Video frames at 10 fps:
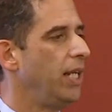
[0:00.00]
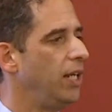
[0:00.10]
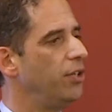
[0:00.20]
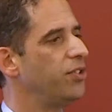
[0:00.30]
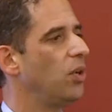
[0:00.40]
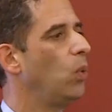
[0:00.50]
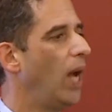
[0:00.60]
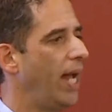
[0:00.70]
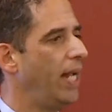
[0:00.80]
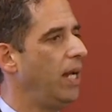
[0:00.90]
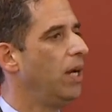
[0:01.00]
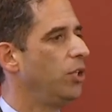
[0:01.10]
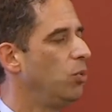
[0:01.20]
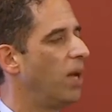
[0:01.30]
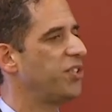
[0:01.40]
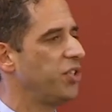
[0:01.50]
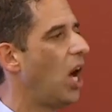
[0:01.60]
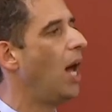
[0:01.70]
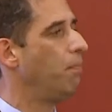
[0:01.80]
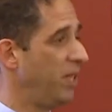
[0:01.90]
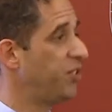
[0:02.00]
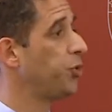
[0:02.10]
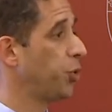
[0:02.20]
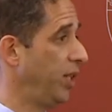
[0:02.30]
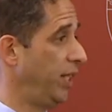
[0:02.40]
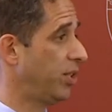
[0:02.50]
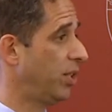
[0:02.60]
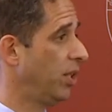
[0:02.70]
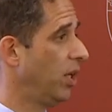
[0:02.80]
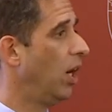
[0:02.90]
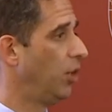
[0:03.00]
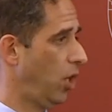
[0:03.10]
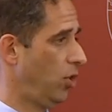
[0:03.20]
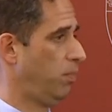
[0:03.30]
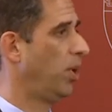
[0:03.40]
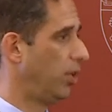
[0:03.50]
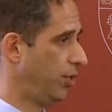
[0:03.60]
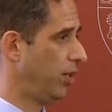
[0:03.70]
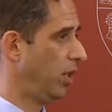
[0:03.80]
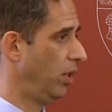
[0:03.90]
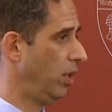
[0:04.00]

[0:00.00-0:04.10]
here's a way you must not mistreat another person.